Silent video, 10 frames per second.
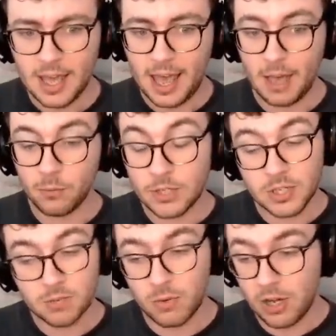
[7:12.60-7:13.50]
which
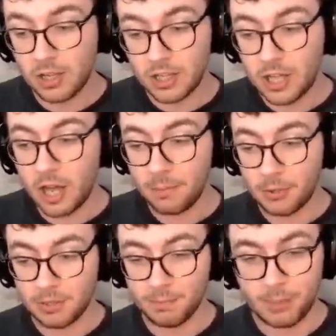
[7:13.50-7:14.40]
is what a lot of
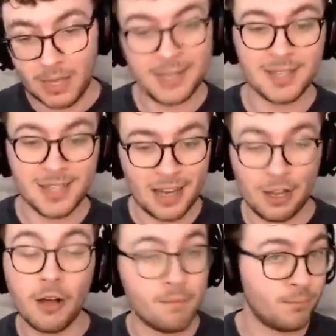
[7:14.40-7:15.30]
hardpoint players
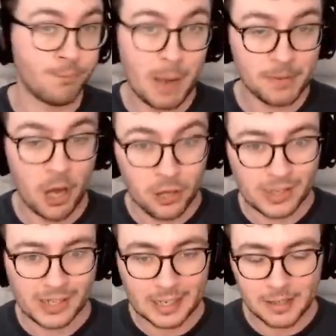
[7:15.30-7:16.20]
maps are
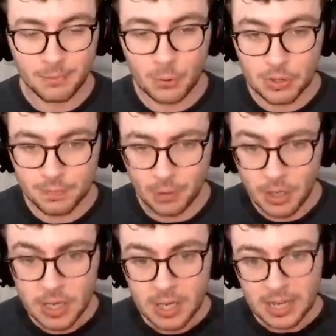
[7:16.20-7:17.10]
like, I suppose. But
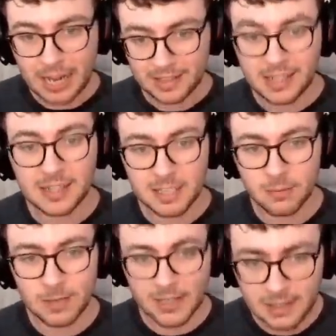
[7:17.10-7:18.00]
I think this
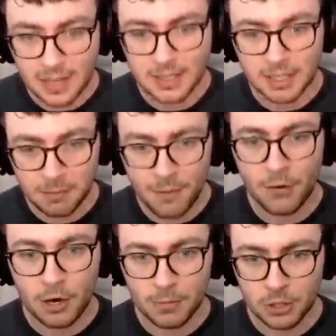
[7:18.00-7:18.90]
one is going to be
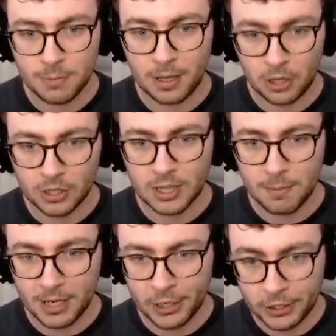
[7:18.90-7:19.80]
very much about locking them
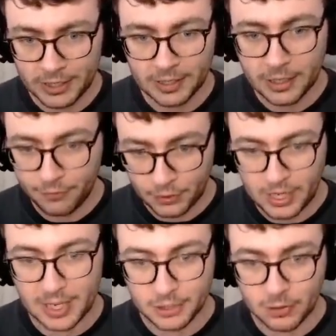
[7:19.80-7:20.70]
in early. If you
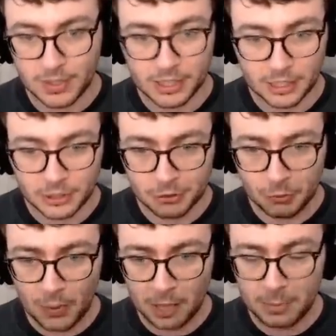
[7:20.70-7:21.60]
can do, you're going to do
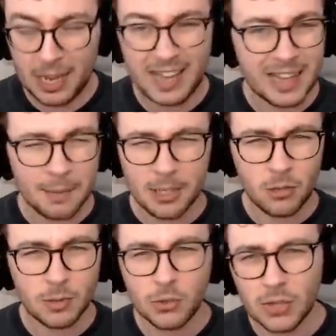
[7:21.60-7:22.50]
well. But let me know
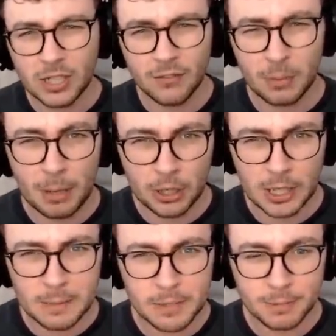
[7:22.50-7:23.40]
what you think of
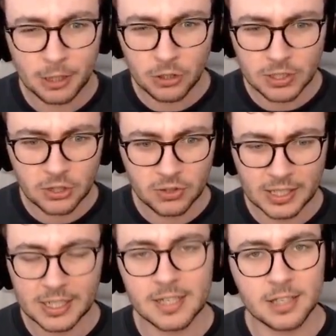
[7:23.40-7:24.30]
Apocalypse below. Do you think
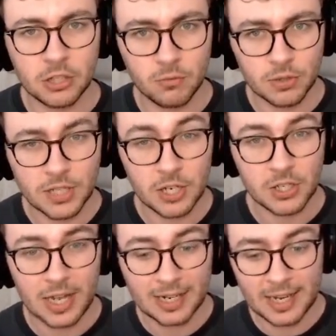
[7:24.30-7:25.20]
it is a good rotation
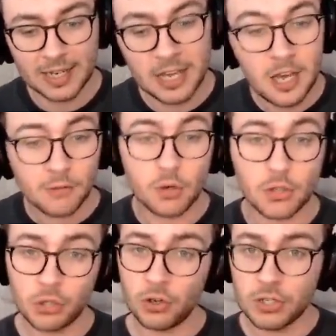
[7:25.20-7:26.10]
add in? Of course,
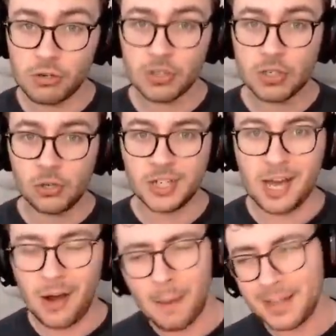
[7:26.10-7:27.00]
Crossroads going out.
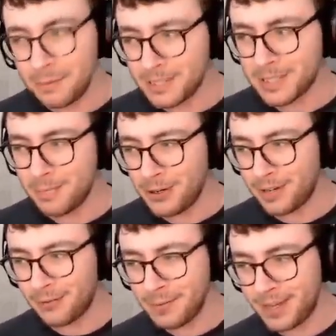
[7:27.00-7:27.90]
I'm a little bit disappointed
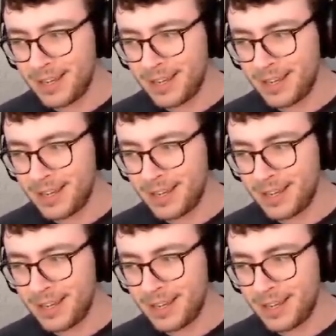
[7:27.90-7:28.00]
from the